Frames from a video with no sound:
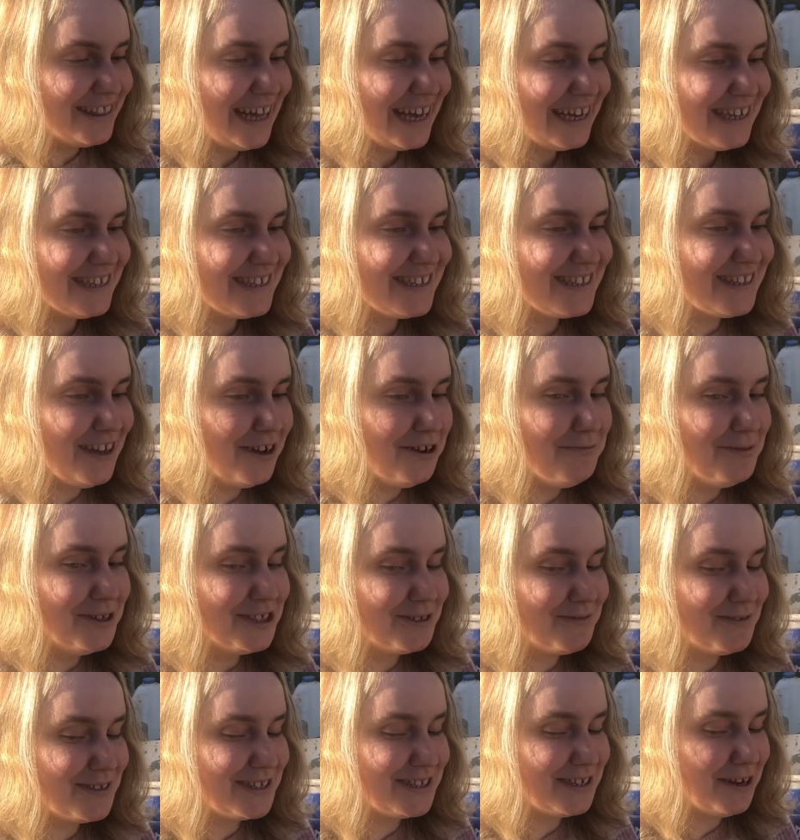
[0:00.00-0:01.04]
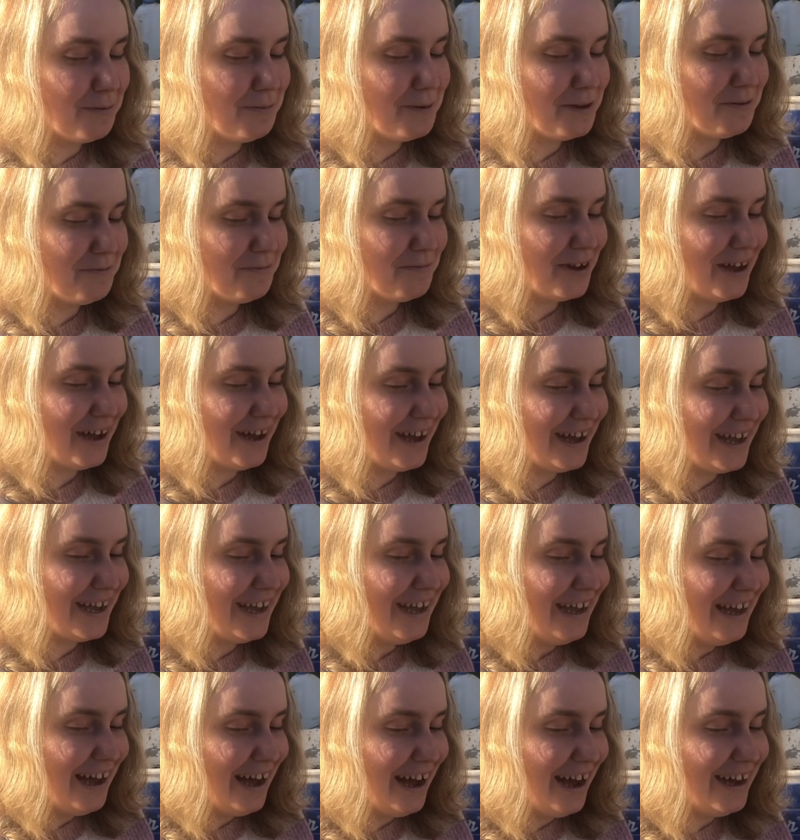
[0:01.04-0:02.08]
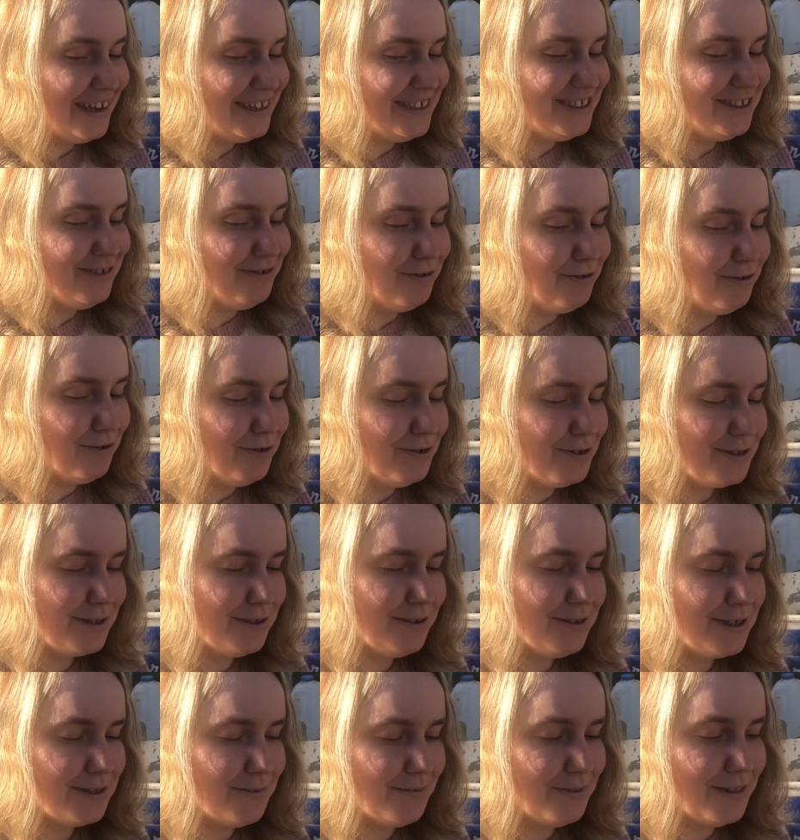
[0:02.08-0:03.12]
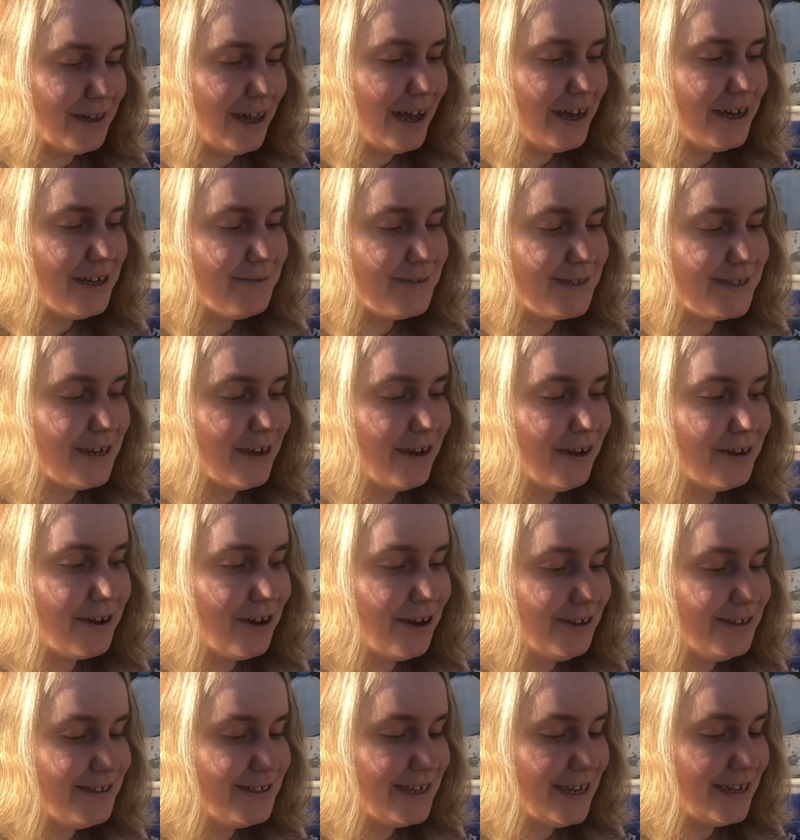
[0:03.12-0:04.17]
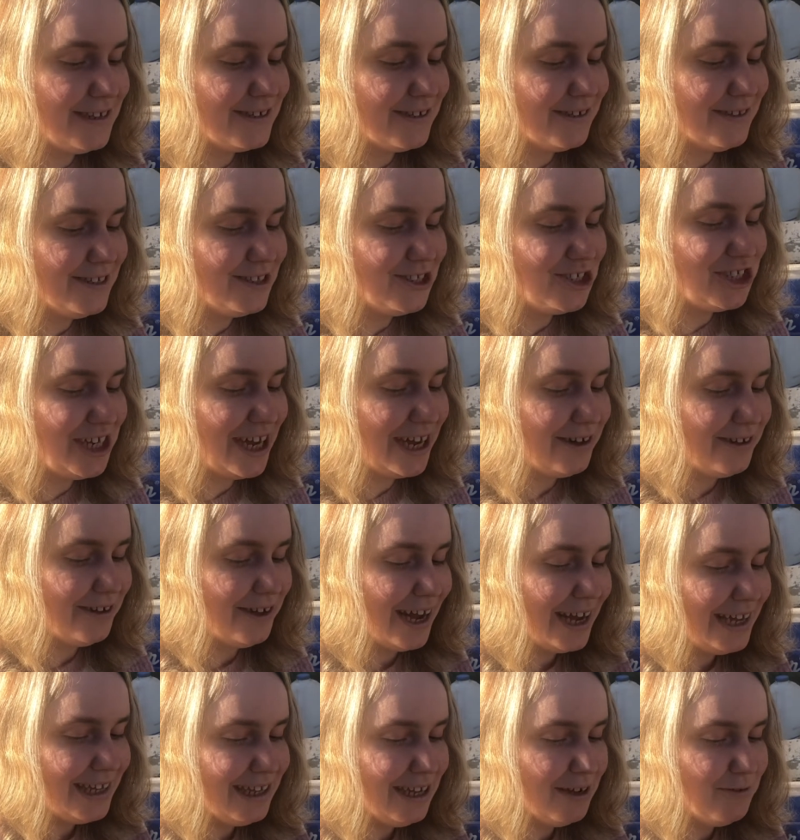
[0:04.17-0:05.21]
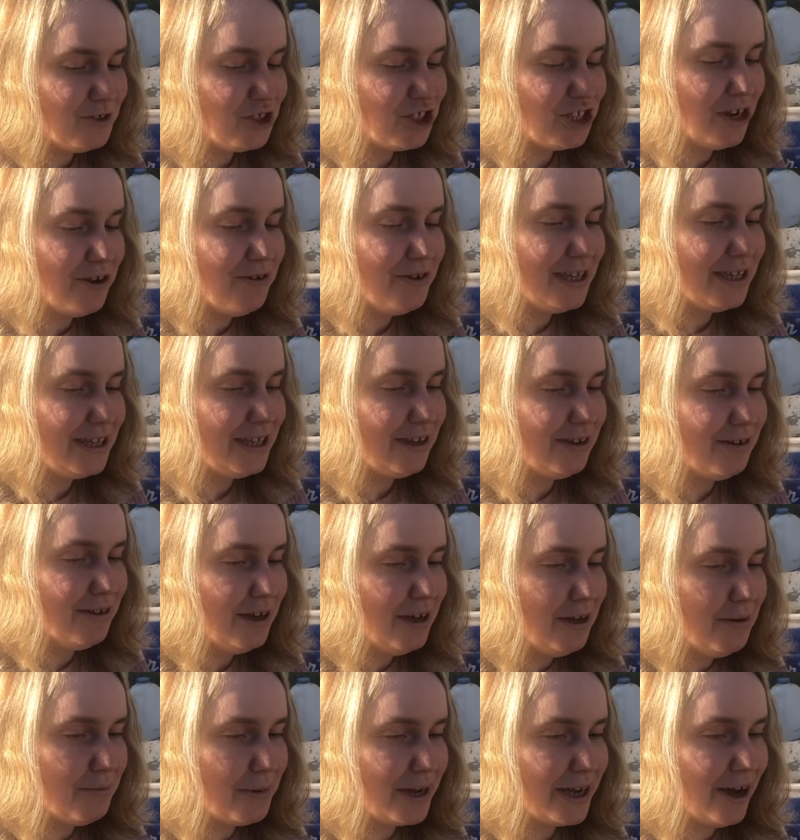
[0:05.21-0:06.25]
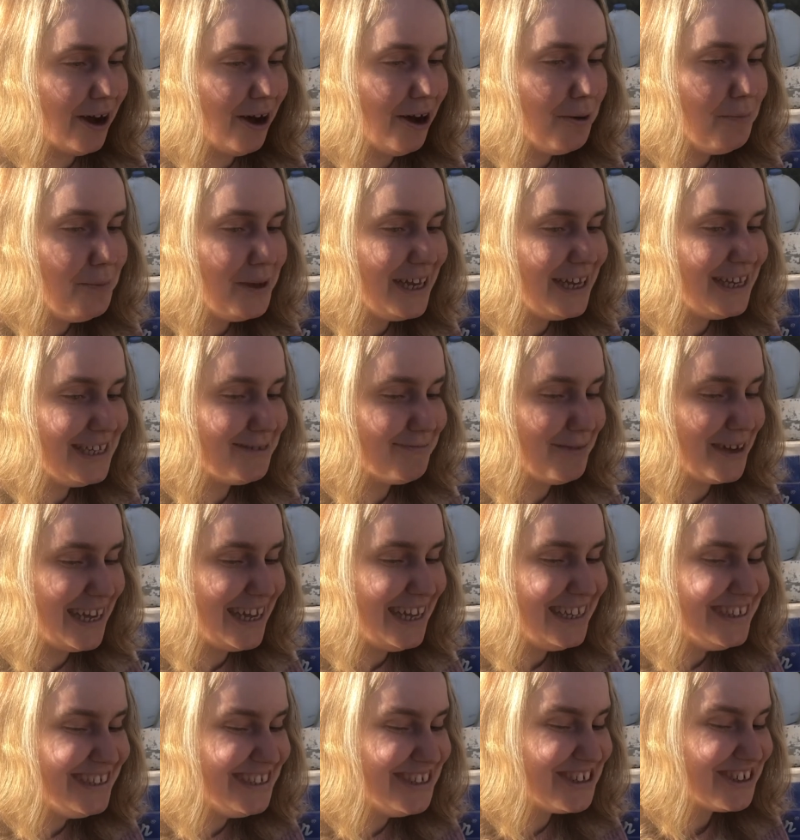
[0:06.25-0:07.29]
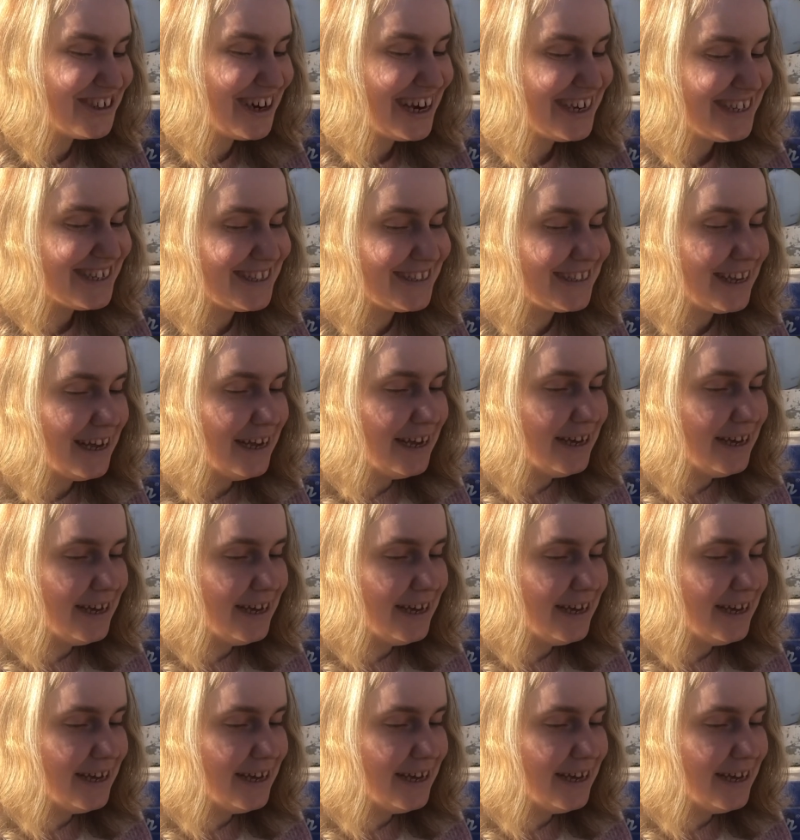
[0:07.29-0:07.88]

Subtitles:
Thanks so much for stopping by. I do all sorts of lifestyle content on this channel. I love showing you my hobbies, my interests.